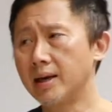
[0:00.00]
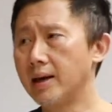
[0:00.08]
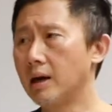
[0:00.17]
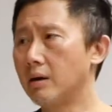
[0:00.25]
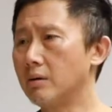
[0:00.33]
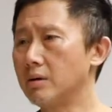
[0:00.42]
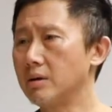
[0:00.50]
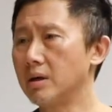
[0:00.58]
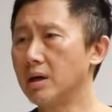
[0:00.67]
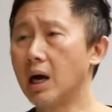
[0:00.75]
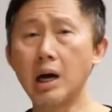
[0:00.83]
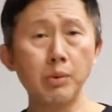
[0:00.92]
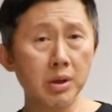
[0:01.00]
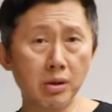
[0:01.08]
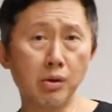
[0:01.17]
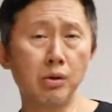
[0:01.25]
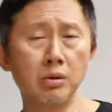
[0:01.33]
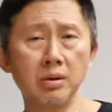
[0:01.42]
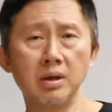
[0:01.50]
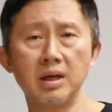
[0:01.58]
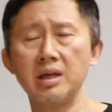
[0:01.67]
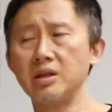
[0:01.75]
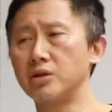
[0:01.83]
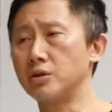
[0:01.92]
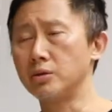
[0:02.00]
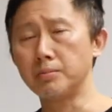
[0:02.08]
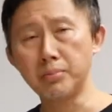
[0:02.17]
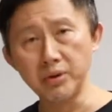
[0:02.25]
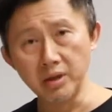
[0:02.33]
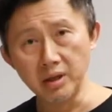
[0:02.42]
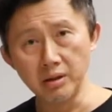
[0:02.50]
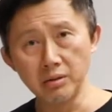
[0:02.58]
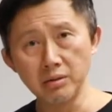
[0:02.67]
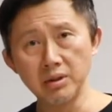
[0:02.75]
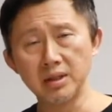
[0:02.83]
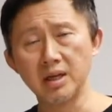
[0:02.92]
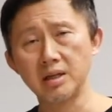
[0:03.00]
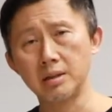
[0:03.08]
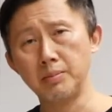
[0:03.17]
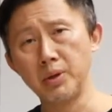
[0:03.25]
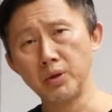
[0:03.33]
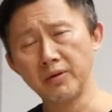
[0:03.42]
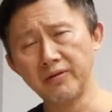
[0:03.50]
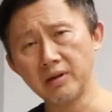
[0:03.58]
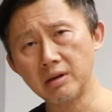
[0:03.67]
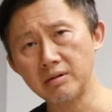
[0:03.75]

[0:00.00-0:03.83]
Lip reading: Now, our goal is to produce as beautiful a